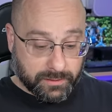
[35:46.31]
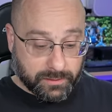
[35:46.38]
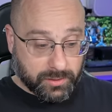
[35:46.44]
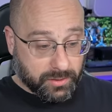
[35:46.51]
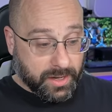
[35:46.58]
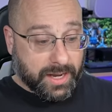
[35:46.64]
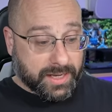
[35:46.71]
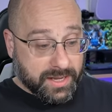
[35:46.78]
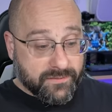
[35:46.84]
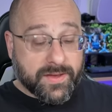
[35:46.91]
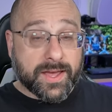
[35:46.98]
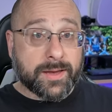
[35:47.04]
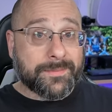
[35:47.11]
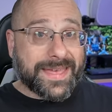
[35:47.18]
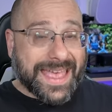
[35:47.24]
You're not
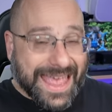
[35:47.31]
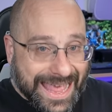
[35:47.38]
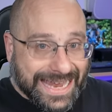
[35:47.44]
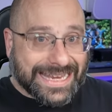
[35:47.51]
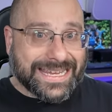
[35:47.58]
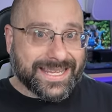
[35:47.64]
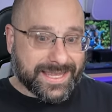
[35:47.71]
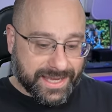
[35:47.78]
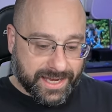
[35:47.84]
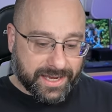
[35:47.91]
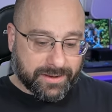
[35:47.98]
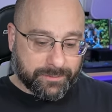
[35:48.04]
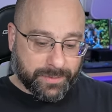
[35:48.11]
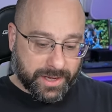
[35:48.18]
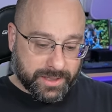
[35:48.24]
giving up anything
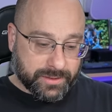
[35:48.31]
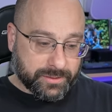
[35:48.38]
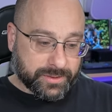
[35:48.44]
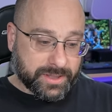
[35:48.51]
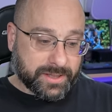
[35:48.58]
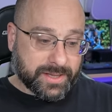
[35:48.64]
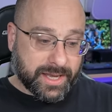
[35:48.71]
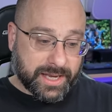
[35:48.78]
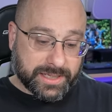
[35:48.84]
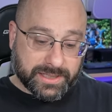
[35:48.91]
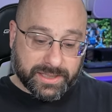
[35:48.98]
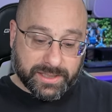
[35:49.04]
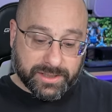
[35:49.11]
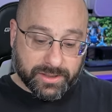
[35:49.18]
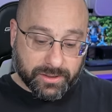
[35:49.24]
by using the
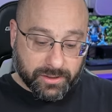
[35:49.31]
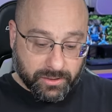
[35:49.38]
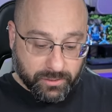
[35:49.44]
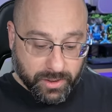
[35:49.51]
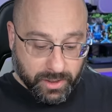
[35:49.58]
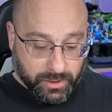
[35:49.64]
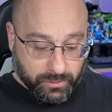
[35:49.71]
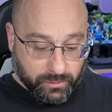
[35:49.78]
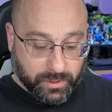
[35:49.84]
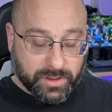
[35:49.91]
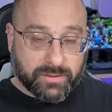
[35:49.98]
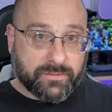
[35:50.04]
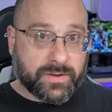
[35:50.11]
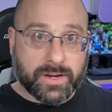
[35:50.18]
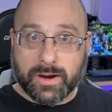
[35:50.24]
HDZero with
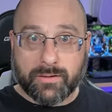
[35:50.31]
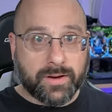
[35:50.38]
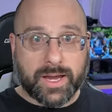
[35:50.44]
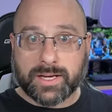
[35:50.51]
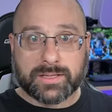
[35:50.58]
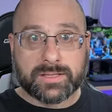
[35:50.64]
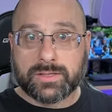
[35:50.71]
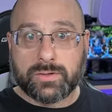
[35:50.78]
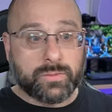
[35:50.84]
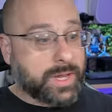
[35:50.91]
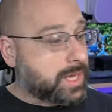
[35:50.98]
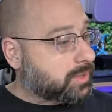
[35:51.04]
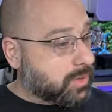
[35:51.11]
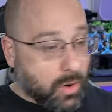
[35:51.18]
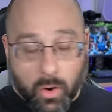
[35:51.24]
the VRX. You
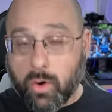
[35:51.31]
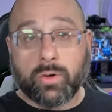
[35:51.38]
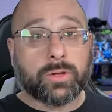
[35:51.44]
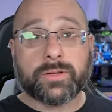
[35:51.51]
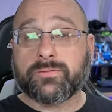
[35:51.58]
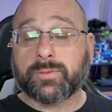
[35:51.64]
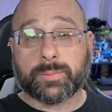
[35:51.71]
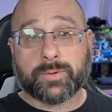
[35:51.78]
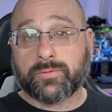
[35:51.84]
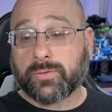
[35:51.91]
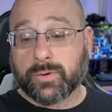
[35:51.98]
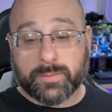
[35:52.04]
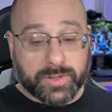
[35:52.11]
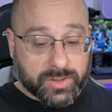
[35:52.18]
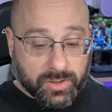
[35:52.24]
get all of the
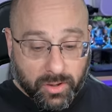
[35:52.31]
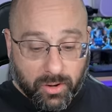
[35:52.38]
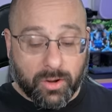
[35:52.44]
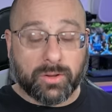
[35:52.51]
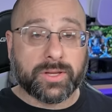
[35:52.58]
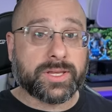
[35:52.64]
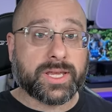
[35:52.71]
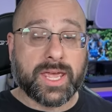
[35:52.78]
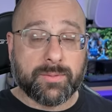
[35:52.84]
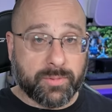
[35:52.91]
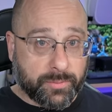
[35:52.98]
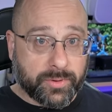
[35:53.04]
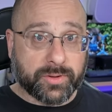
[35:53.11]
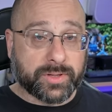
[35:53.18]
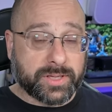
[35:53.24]
performance, all of the
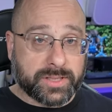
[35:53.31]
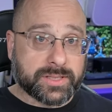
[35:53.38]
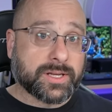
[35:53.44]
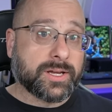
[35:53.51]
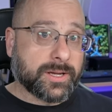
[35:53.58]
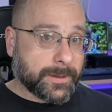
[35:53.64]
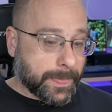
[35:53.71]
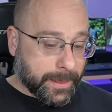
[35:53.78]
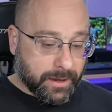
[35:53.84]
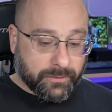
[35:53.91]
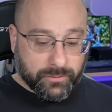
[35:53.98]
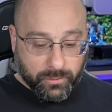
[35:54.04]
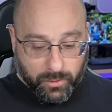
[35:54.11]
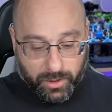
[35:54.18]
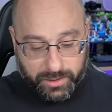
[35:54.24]
capabilities of
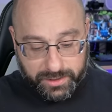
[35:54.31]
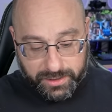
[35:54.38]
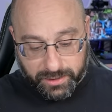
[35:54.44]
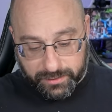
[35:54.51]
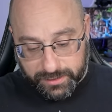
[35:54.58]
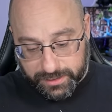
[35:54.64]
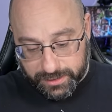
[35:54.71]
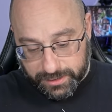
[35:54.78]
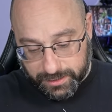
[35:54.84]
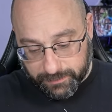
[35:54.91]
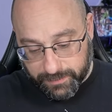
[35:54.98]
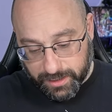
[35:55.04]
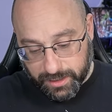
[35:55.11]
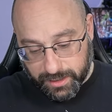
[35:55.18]
the Walksnail system.